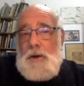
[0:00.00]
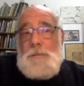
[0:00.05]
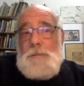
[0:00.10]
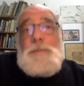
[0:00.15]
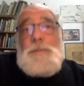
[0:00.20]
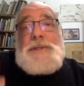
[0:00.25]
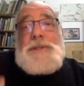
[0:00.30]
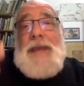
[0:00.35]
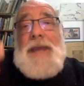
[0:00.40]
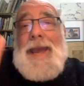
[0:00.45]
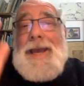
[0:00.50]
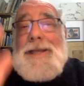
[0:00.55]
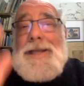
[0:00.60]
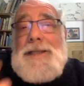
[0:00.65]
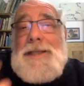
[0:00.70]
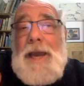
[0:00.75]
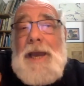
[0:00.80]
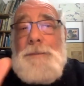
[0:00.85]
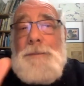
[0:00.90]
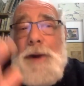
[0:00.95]
But the
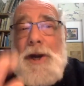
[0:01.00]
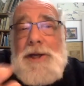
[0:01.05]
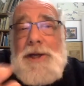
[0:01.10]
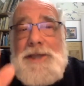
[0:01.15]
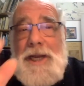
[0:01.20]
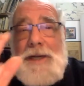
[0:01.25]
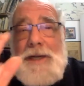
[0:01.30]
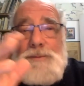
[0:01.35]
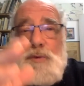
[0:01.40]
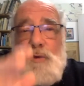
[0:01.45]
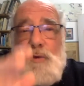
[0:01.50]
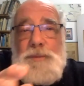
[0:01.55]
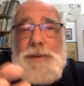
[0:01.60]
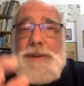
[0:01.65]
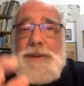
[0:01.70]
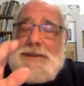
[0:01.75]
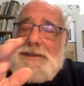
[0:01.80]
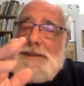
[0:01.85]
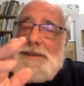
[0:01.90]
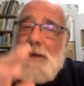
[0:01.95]
anti-apartheid
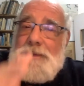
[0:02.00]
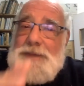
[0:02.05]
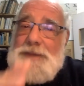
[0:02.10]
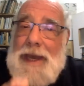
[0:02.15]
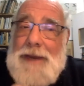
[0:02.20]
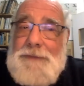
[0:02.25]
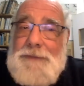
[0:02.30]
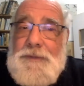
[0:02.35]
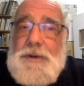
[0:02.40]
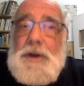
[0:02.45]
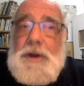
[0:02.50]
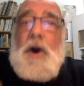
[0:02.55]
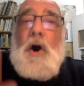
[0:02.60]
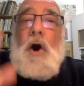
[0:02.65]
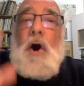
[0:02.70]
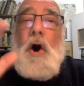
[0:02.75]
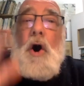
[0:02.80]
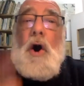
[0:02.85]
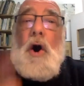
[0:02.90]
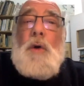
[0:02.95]
movement in South Africa
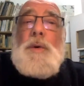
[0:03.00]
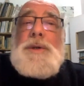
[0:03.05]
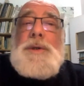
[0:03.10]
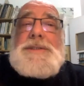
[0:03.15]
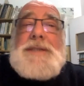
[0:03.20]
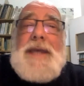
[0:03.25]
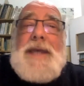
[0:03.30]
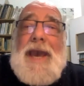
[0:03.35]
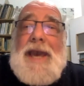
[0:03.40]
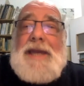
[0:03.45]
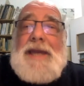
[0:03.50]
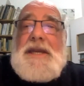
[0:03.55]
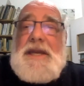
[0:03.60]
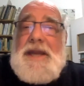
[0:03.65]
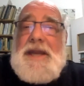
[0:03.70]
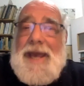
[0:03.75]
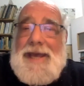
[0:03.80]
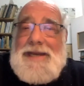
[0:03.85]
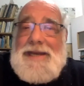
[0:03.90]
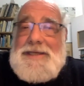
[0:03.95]
always had an
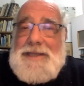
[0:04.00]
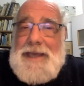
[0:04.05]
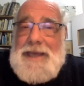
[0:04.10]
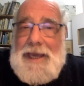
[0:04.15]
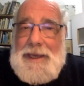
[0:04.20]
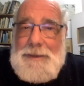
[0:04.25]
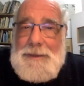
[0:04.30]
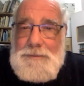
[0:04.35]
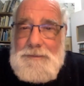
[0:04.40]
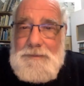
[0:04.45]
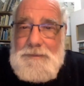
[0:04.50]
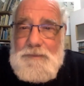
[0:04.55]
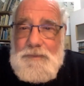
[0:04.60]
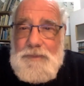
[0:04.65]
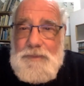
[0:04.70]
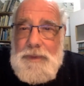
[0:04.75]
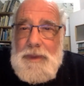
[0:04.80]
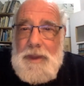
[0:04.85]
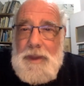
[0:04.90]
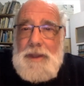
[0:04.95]
end game.
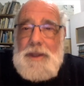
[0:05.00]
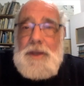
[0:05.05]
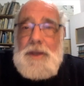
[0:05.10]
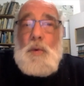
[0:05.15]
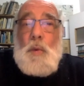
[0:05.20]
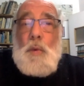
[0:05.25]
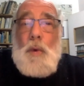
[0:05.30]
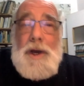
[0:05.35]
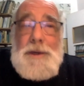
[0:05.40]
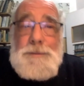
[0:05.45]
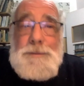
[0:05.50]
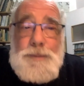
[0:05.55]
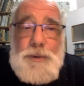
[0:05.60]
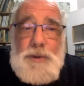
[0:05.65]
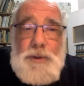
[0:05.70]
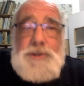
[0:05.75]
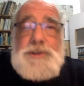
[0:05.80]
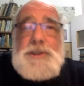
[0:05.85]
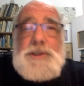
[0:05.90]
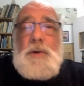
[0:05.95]
One
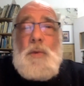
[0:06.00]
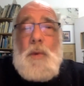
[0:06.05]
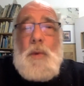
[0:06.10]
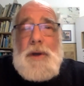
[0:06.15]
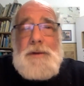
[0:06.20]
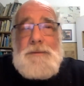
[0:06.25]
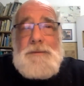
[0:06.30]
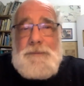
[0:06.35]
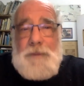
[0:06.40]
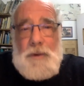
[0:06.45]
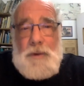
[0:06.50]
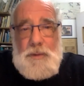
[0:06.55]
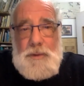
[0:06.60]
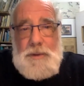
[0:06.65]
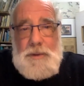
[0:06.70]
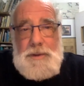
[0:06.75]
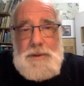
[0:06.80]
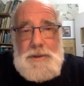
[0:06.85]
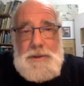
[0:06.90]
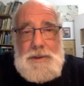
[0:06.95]
person, one vote.
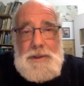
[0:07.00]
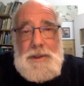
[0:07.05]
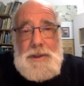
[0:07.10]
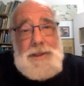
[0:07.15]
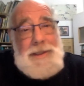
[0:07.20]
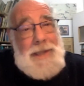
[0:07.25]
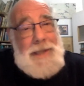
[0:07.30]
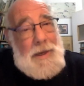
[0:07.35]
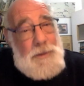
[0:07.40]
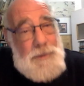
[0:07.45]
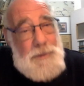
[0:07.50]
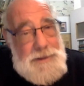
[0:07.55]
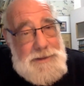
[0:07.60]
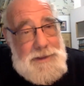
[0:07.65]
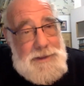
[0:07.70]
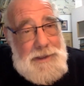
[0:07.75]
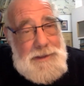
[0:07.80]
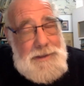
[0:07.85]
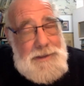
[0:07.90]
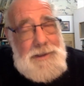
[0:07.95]
That was
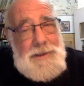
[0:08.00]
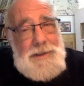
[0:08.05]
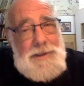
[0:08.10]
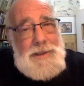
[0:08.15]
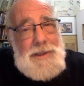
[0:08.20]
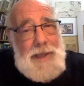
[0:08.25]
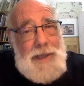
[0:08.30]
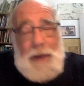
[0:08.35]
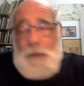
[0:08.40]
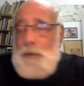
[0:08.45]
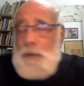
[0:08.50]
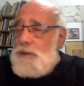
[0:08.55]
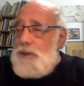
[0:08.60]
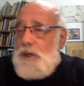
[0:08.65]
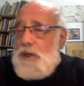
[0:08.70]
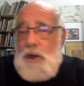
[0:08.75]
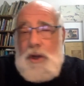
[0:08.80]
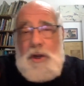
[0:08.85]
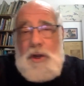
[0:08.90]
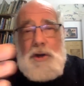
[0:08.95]
it. And when the
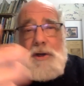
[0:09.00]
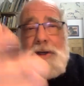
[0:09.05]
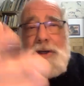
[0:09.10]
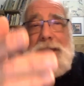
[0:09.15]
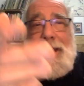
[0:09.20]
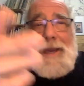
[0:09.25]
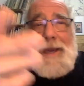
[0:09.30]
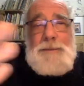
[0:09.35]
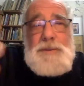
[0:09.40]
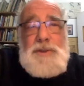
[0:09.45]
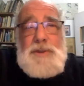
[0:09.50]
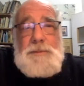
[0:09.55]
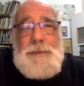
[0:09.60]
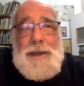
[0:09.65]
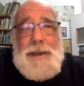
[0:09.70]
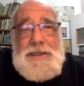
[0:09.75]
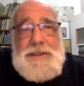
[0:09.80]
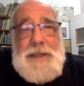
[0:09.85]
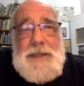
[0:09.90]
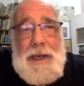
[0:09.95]
clerk came to
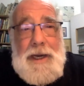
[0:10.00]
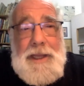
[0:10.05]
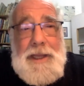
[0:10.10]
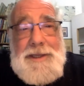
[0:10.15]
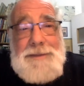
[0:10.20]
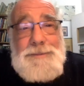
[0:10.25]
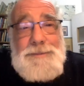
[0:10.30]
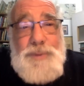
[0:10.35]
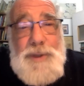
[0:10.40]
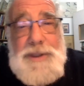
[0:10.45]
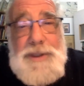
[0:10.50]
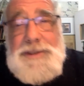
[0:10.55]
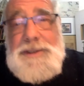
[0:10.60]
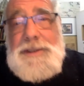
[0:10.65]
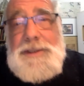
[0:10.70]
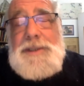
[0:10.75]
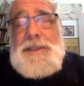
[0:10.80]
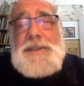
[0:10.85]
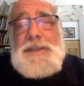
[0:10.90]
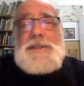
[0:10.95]
Mandela in
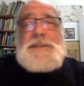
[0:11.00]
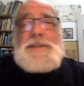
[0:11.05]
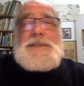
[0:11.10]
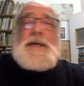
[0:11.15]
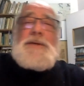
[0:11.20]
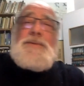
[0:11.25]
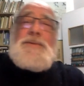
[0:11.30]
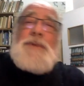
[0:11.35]
prison and said,